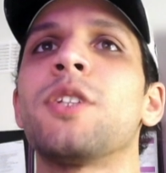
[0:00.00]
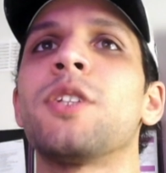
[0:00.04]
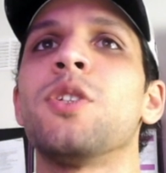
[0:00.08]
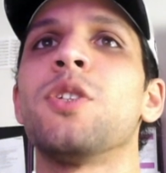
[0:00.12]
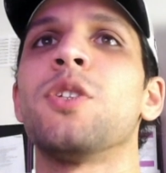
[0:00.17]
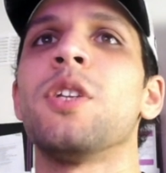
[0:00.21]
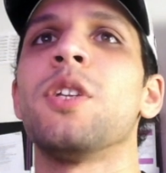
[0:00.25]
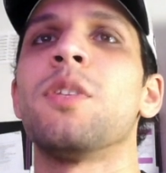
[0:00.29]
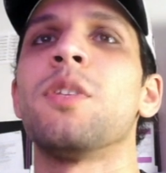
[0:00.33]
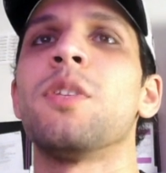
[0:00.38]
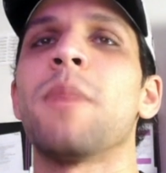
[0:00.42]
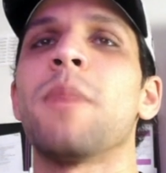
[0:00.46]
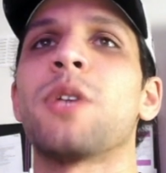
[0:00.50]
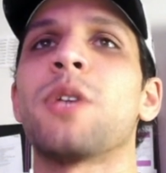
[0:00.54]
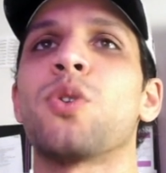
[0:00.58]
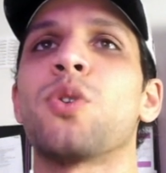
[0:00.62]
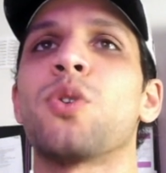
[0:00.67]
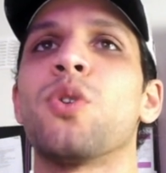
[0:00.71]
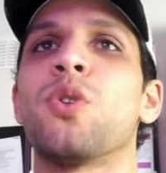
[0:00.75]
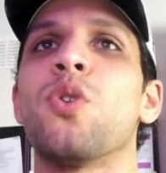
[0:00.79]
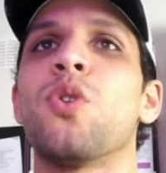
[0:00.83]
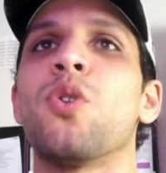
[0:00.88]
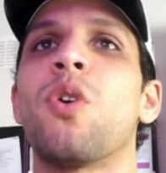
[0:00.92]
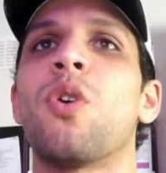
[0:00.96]
You need to make sure
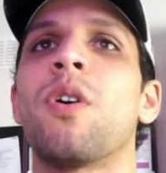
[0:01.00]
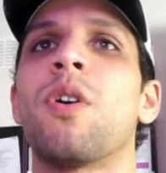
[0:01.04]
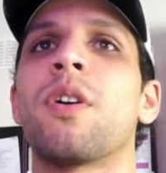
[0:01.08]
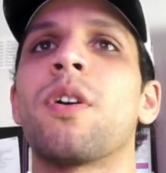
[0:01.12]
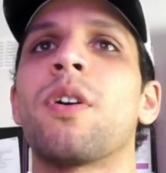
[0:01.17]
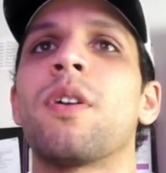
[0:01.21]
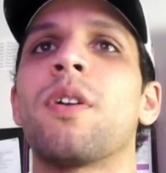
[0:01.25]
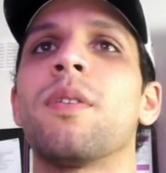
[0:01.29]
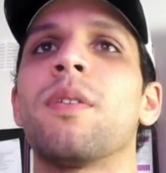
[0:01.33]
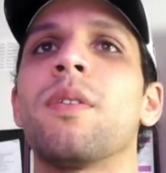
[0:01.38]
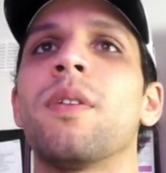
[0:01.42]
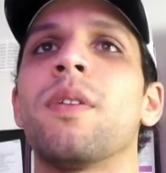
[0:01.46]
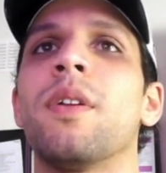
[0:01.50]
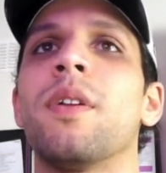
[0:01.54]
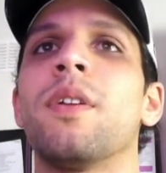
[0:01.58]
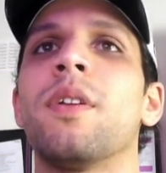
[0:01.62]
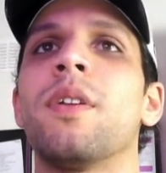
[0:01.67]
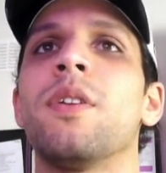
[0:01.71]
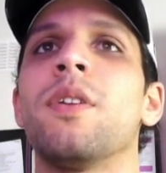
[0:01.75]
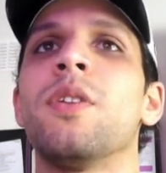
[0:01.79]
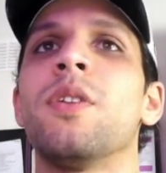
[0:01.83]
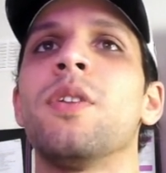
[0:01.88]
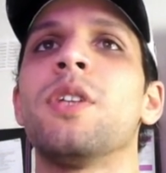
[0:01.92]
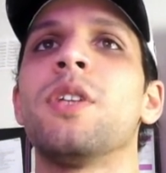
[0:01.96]

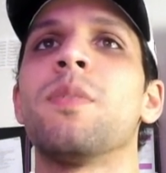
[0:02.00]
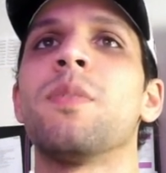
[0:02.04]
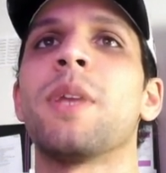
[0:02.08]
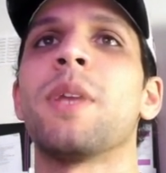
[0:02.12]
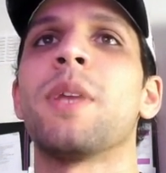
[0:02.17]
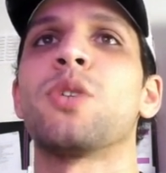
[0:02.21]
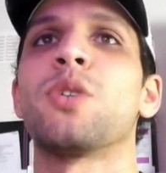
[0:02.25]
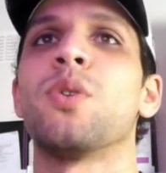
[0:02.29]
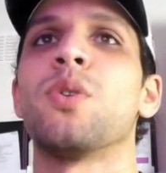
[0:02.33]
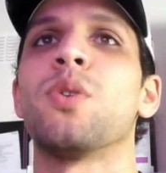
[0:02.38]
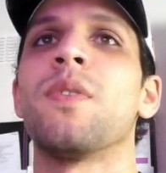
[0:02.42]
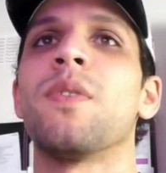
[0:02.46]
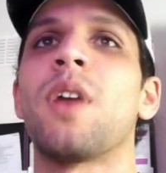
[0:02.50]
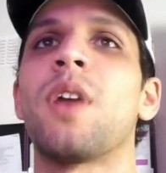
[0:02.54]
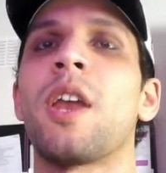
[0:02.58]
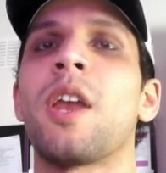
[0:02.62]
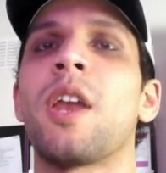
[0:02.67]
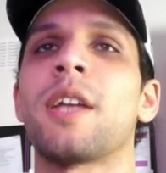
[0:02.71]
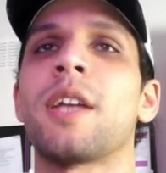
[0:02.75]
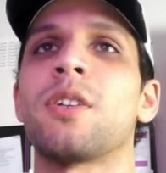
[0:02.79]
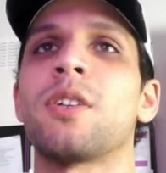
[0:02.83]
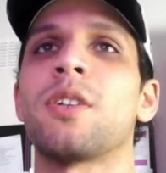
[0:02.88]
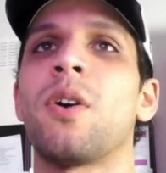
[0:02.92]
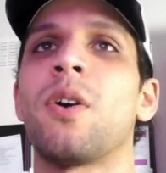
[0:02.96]
you've
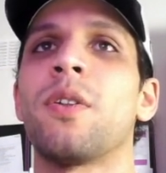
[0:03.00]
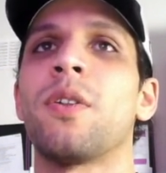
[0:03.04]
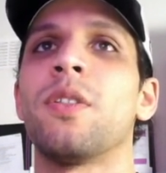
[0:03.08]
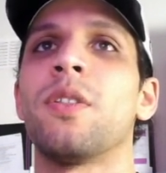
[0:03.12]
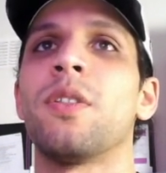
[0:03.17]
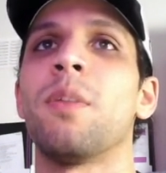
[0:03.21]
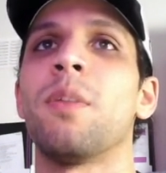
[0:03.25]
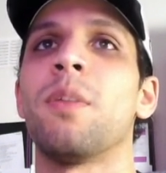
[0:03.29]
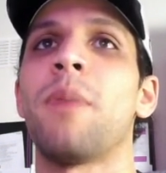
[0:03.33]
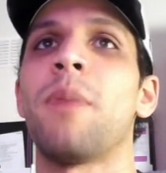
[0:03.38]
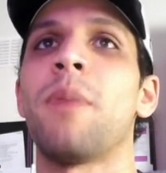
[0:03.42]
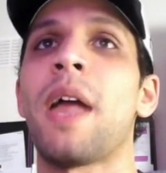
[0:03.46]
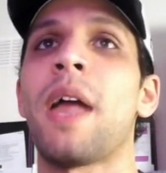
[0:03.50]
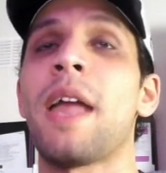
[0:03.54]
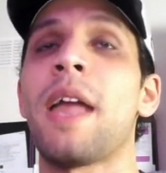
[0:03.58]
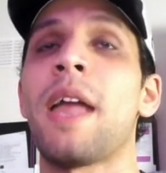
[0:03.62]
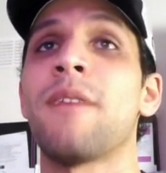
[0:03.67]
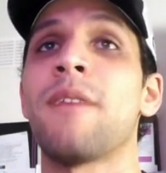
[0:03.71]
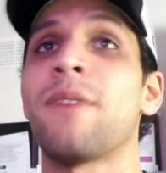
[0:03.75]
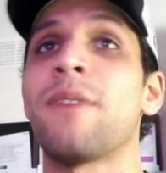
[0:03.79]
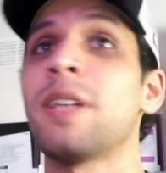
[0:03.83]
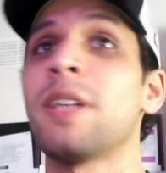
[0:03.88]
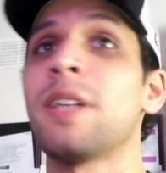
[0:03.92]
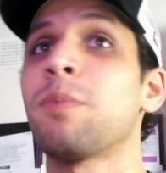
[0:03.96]
clicked on the
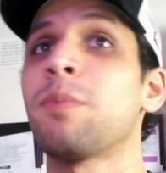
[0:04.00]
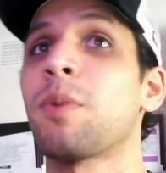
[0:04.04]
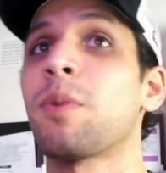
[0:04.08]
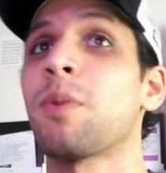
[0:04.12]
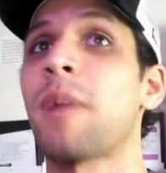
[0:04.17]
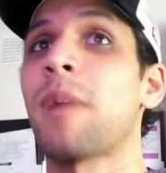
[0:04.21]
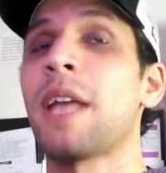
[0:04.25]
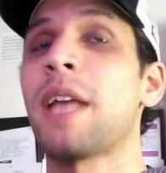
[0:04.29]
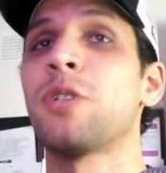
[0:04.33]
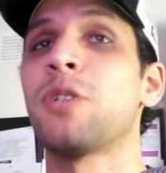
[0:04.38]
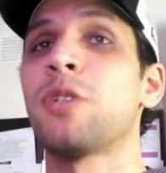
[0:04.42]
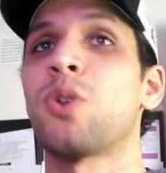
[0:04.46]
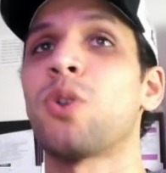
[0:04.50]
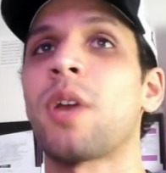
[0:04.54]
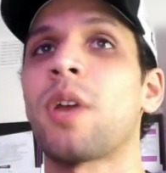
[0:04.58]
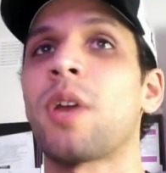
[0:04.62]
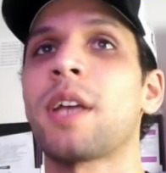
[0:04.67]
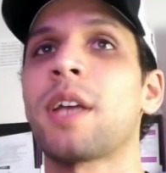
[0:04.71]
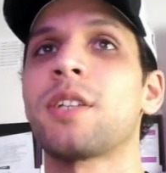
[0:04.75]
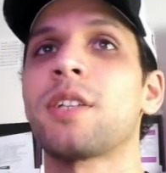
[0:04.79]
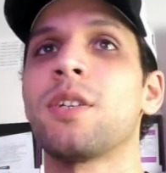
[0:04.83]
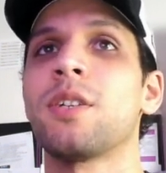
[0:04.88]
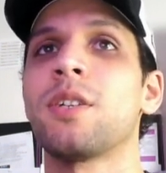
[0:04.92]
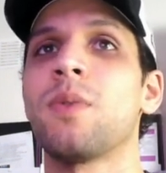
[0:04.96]
Facebook page you're linked
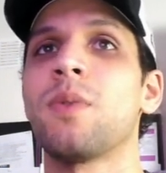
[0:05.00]
to,